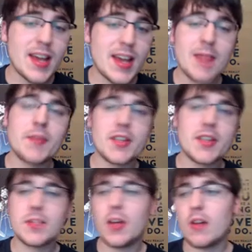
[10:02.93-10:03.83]
everything's gonna
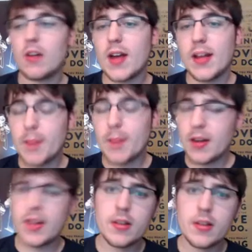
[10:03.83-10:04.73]
be all right. Apparently,
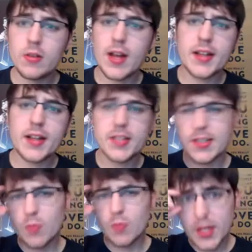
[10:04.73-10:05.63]
the new lighting system
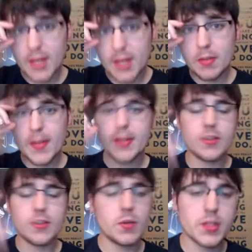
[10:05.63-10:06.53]
was implemented, so
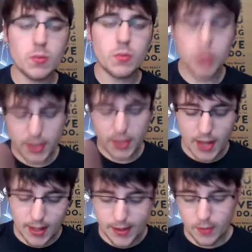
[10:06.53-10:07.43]
we'll see that
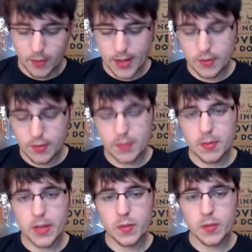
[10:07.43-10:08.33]
later when I stream some
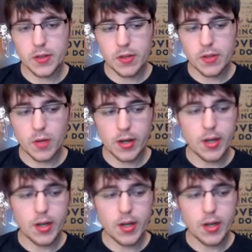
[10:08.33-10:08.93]
H1Z1.